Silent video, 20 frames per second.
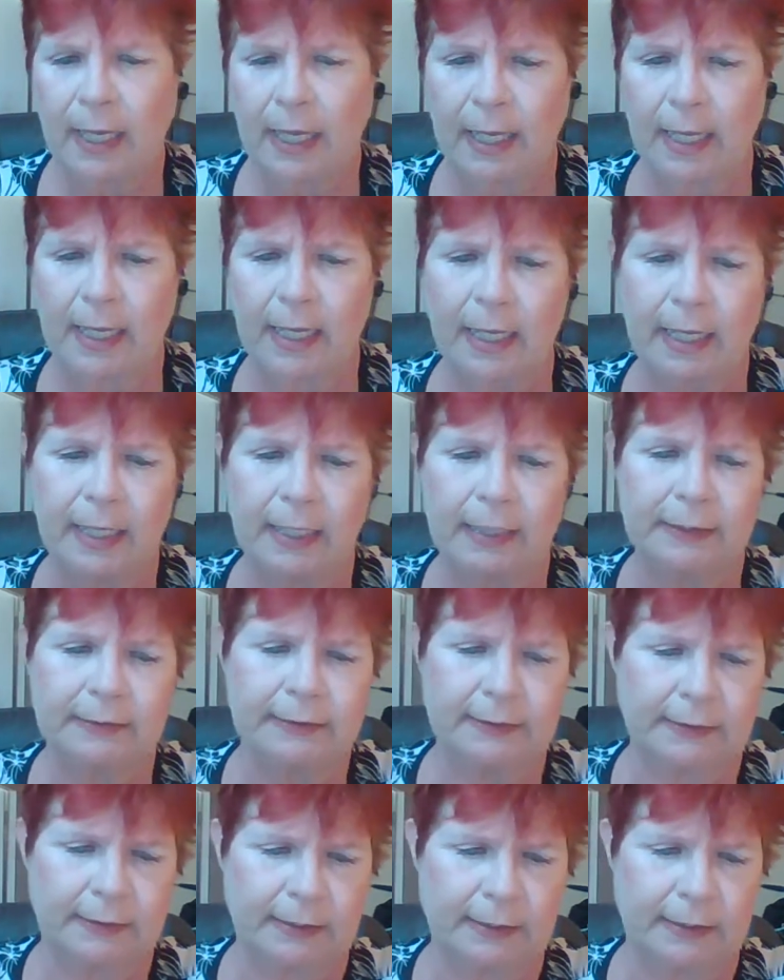
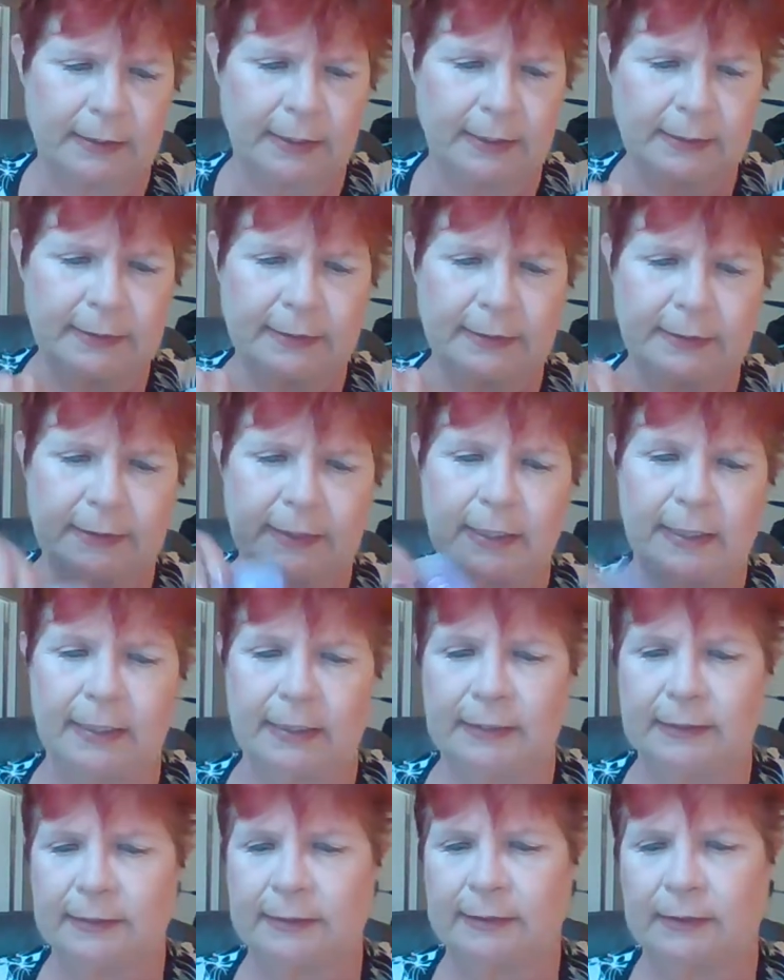And this
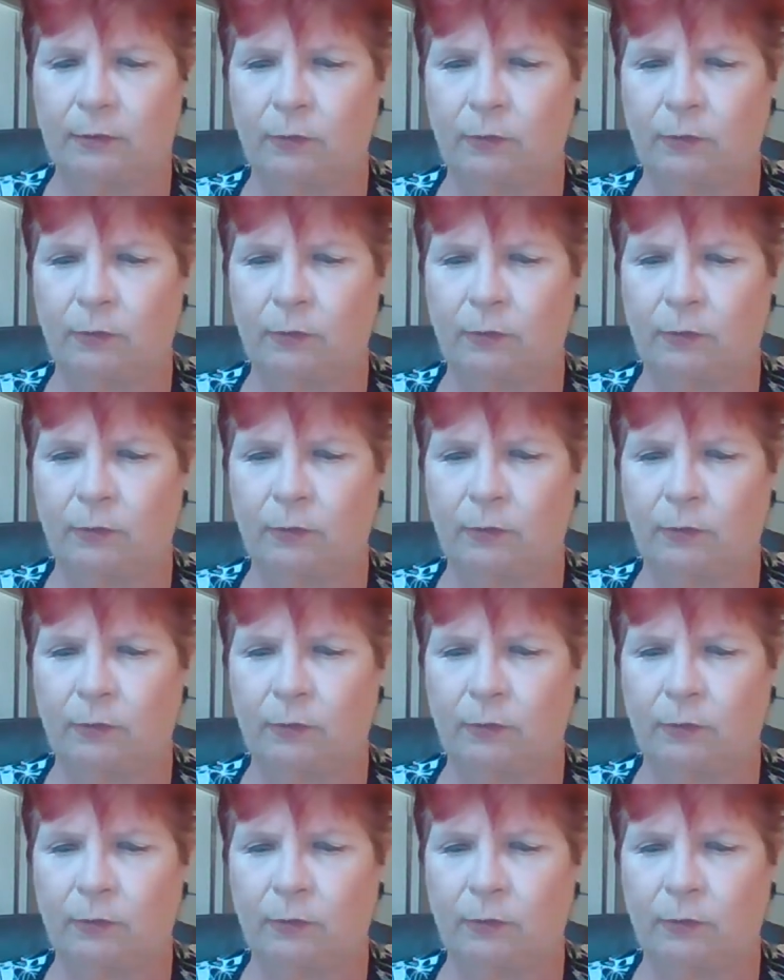is